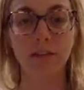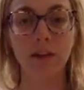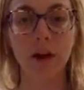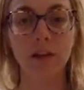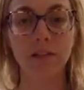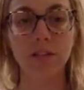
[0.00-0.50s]

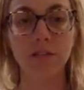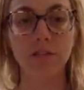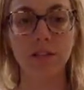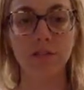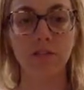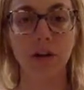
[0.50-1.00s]
causing you
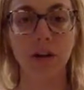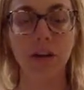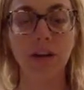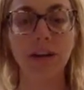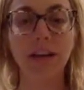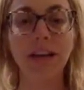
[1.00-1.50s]

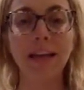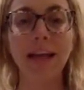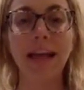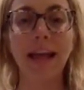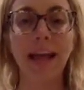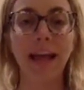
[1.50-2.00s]
suffering.
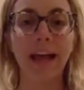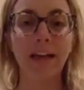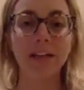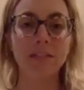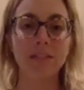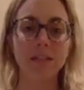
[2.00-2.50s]

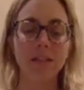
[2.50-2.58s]
And